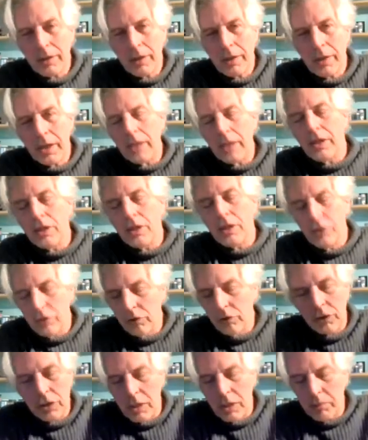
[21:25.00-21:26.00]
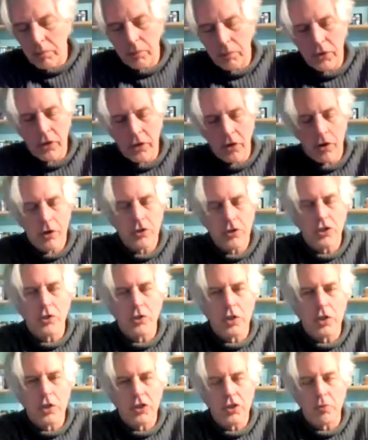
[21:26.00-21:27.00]
And then you look up the artist you
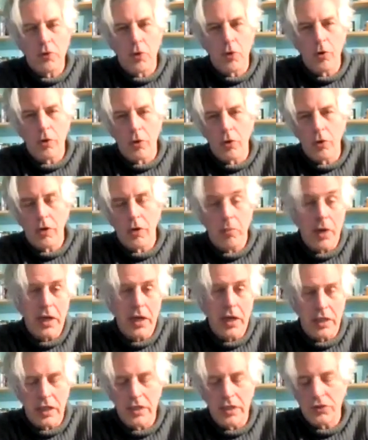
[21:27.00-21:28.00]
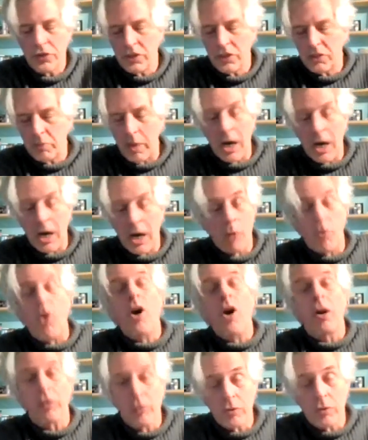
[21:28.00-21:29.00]
want to support, or in my case, it's
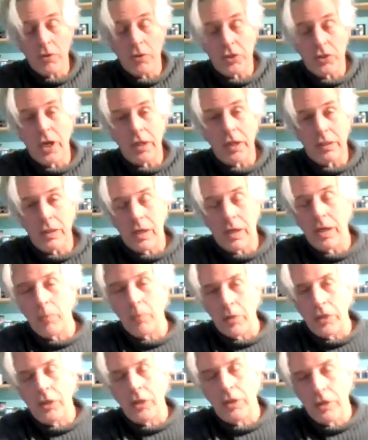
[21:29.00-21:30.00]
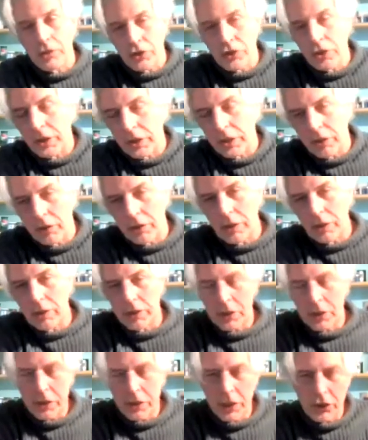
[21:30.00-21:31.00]
bobwalkenhorst.com, and then there's a link on there
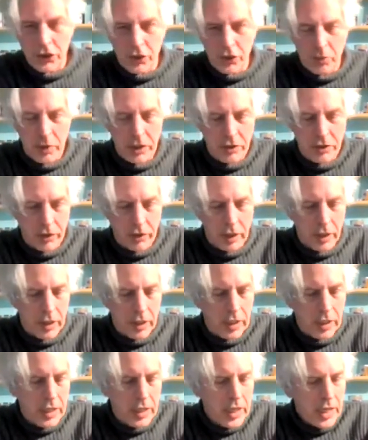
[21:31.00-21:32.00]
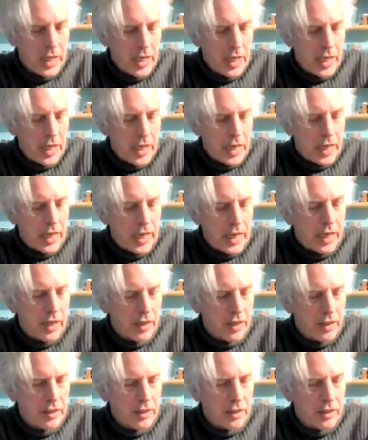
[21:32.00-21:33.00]
that takes you to Patreon.
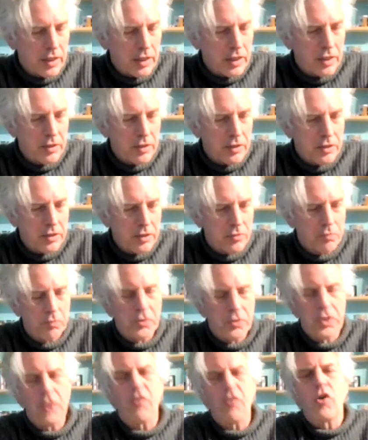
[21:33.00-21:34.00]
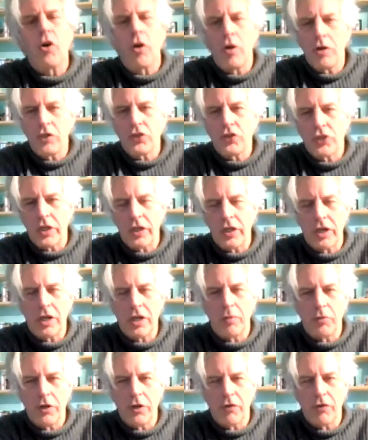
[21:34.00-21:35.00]
And different artists set it
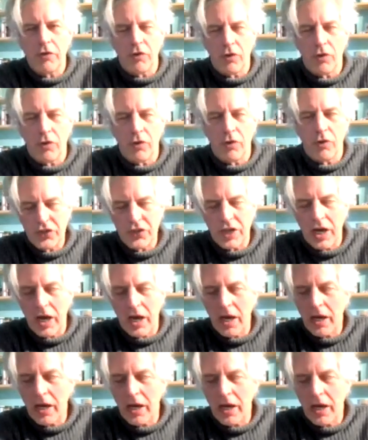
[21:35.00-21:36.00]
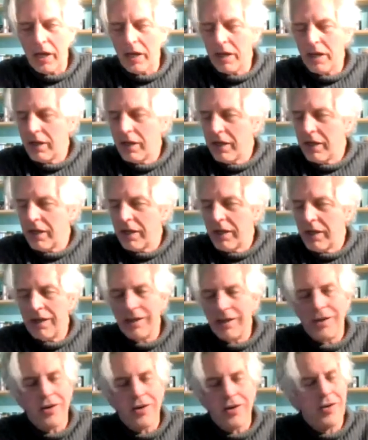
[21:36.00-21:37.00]
up different ways. I
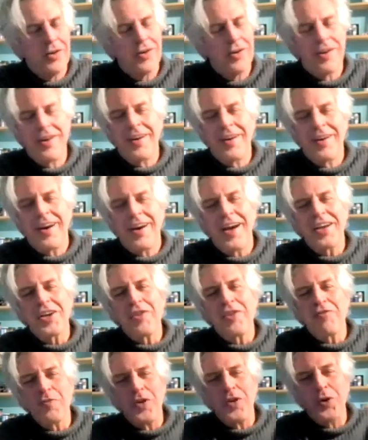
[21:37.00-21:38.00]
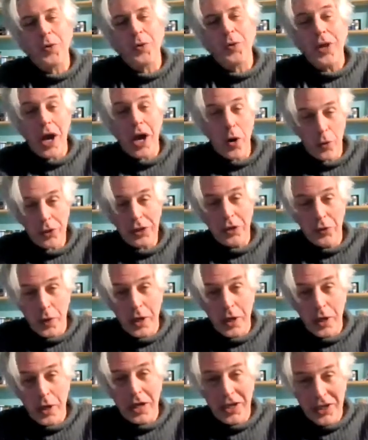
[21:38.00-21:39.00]
come from the old hourly
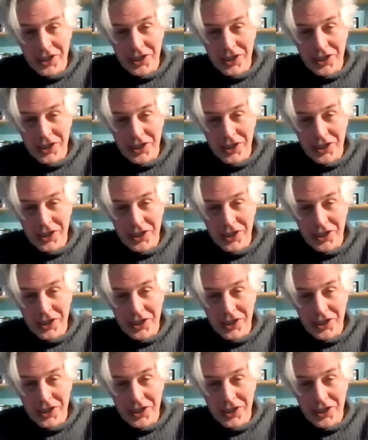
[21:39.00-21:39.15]
wage